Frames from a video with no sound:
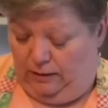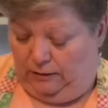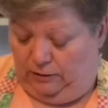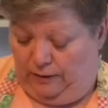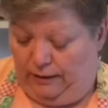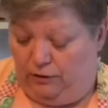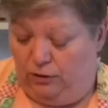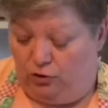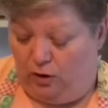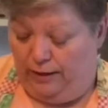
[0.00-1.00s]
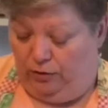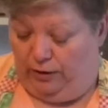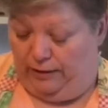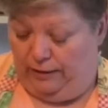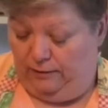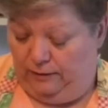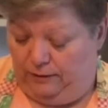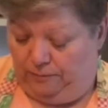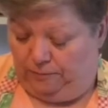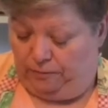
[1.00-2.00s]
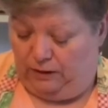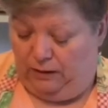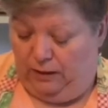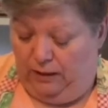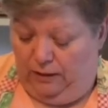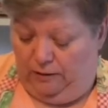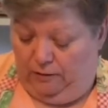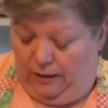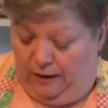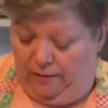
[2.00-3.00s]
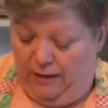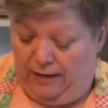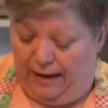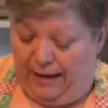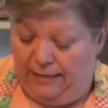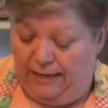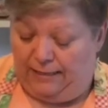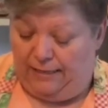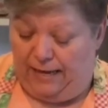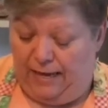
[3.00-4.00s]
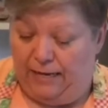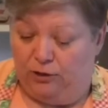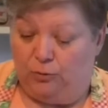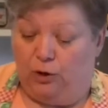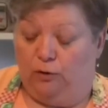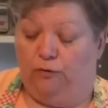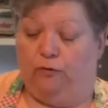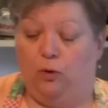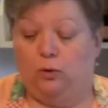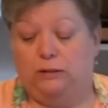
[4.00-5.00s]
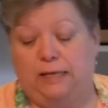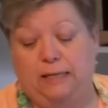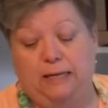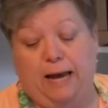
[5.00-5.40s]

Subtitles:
So that's the dry ingredients. And then added at the end, we're going to fold in